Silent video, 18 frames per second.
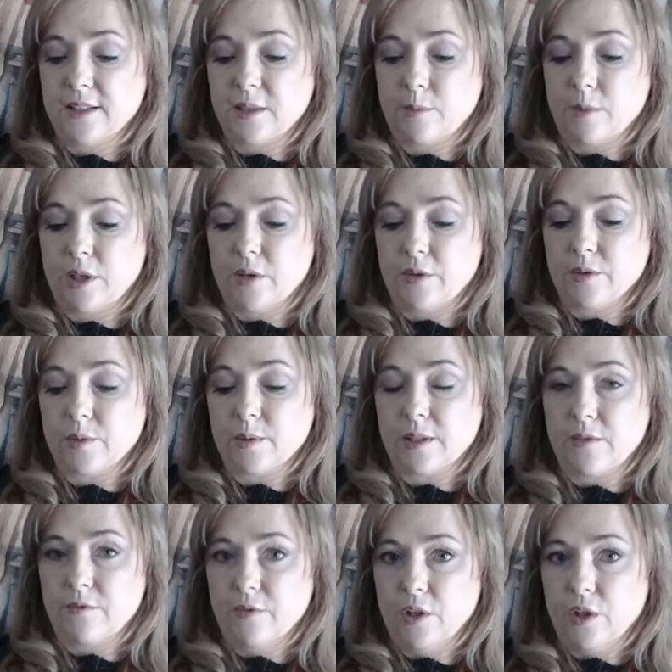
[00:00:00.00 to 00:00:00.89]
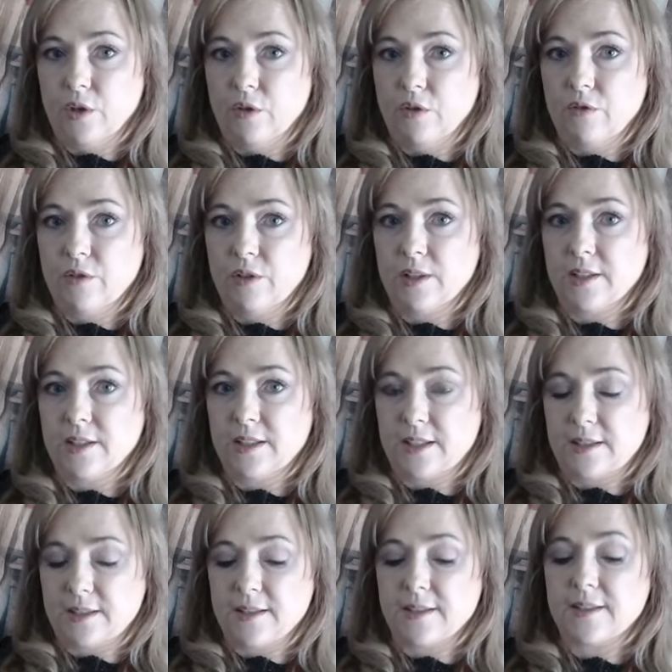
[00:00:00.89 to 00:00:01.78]
someone else was involved. It
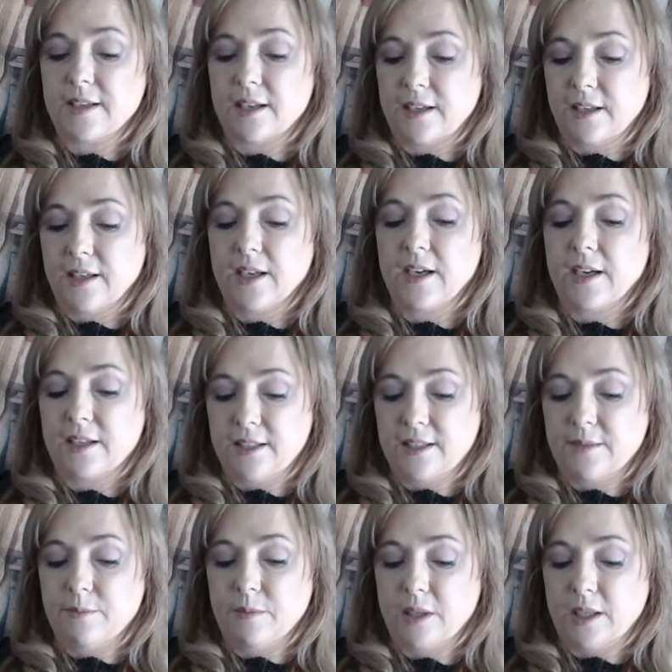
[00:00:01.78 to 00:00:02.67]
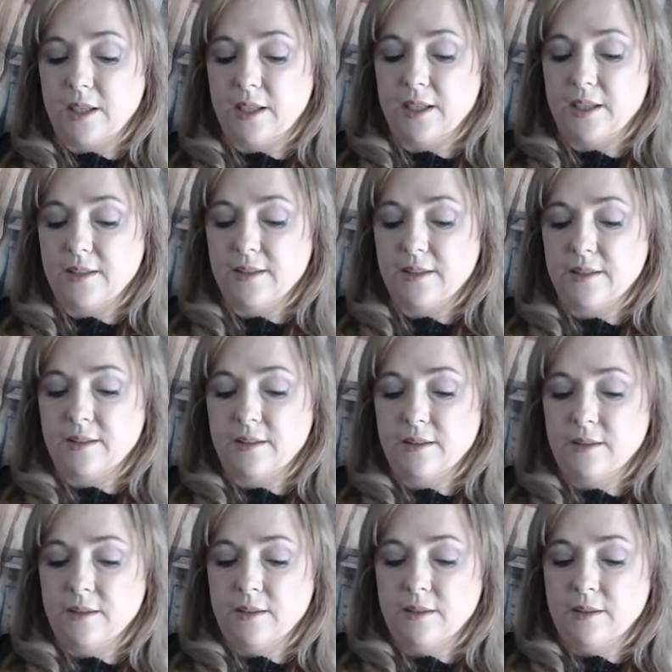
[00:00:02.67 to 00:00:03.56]
says the sun card is my yes
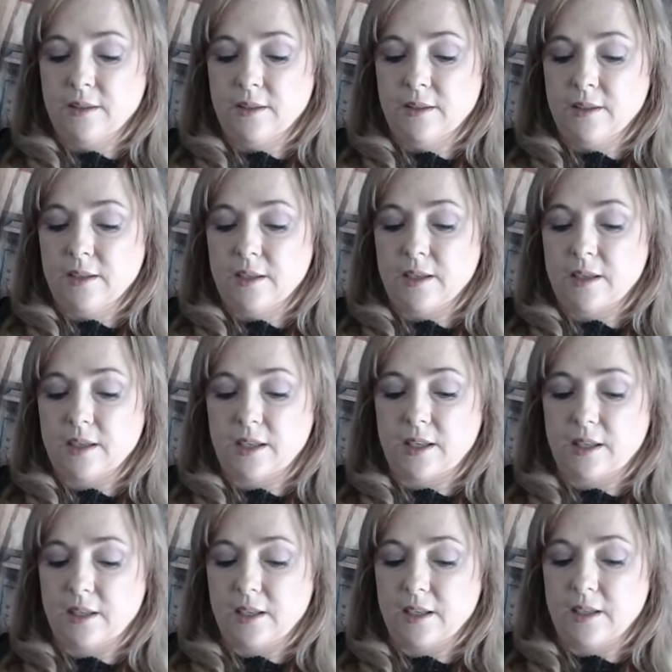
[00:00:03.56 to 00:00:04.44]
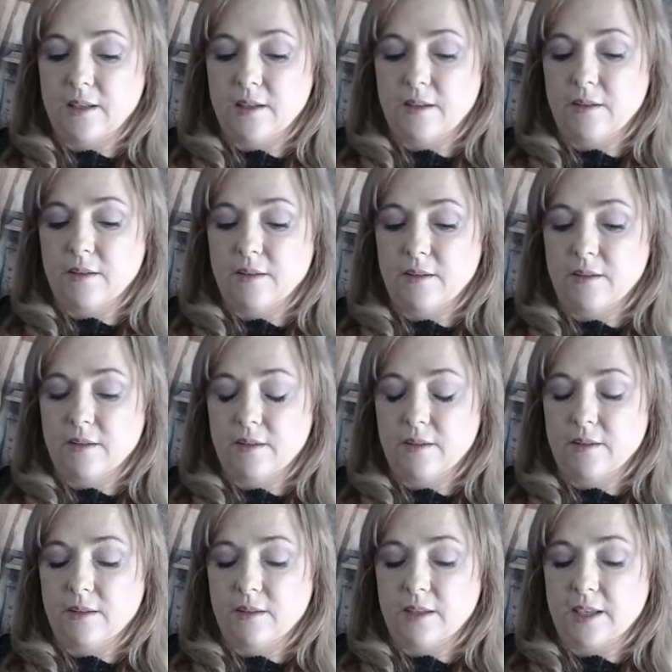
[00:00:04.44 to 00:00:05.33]
and
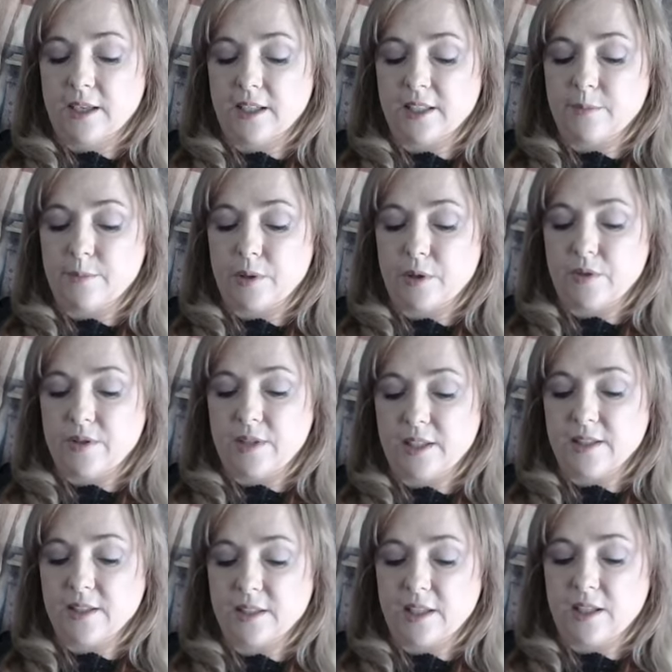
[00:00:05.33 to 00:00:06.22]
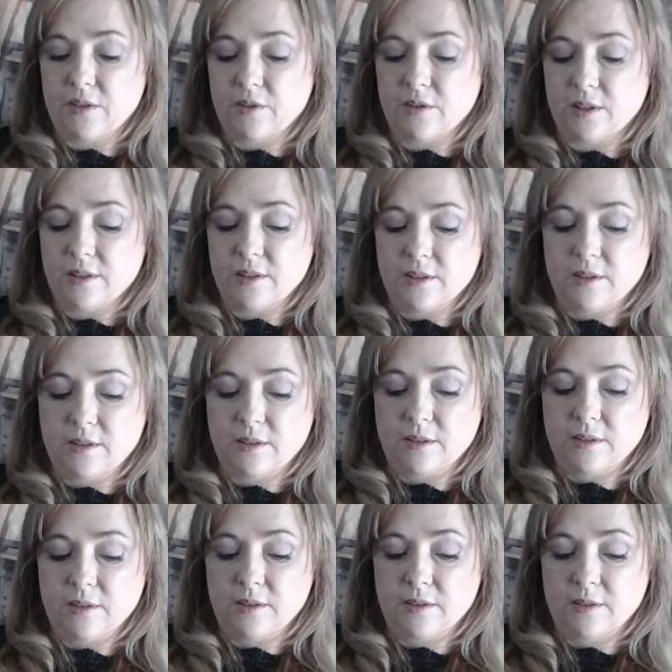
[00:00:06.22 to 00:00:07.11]
exposing secrets